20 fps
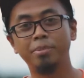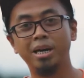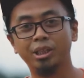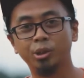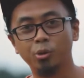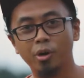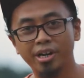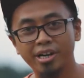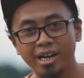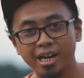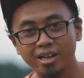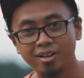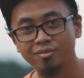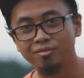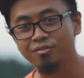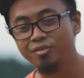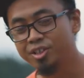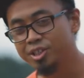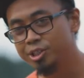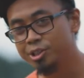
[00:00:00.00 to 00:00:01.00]
back to another
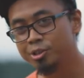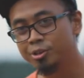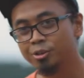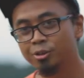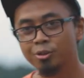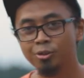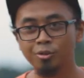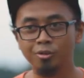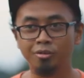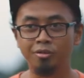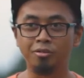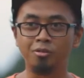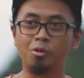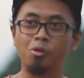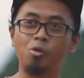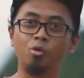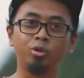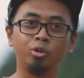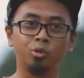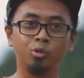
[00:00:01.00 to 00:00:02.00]
video.
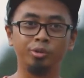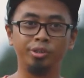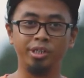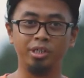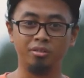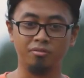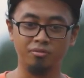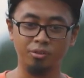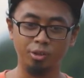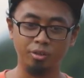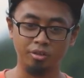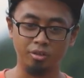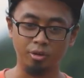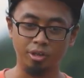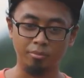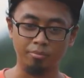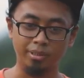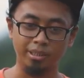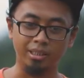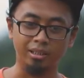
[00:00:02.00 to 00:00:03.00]
So today's video is
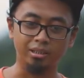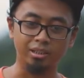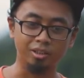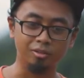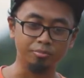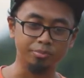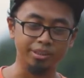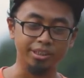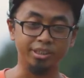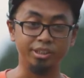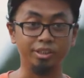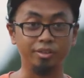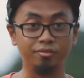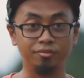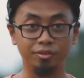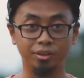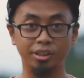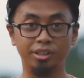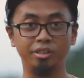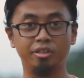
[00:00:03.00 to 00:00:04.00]
gonna be a little bit
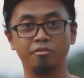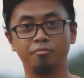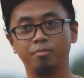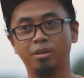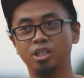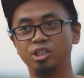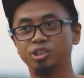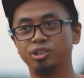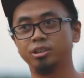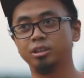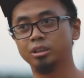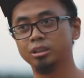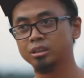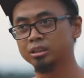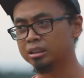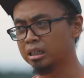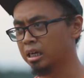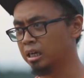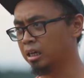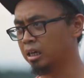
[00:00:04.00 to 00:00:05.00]
different,
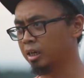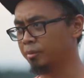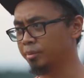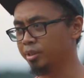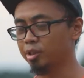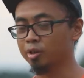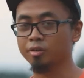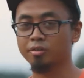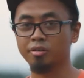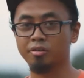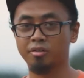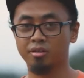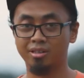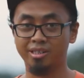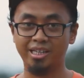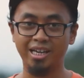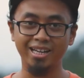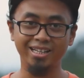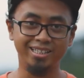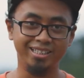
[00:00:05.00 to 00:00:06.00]
special because
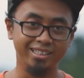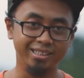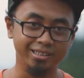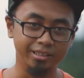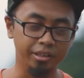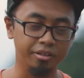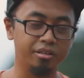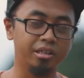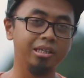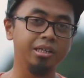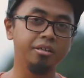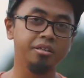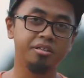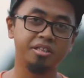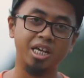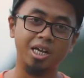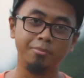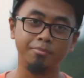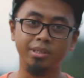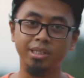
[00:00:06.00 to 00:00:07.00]
Canon recently
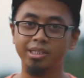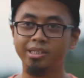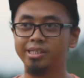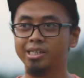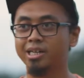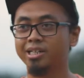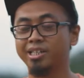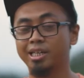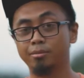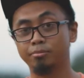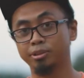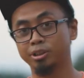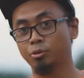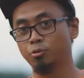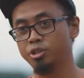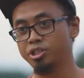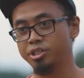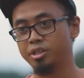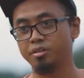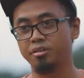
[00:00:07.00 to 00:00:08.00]
sent me their camera,
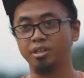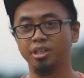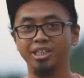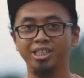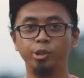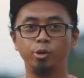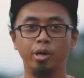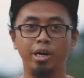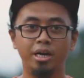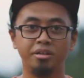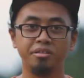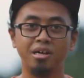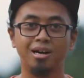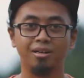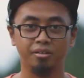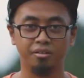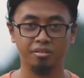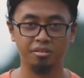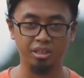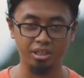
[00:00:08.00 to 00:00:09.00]
which is the EOS
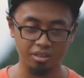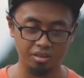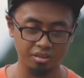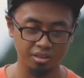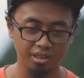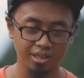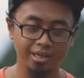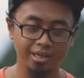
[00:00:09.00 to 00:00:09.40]
R6,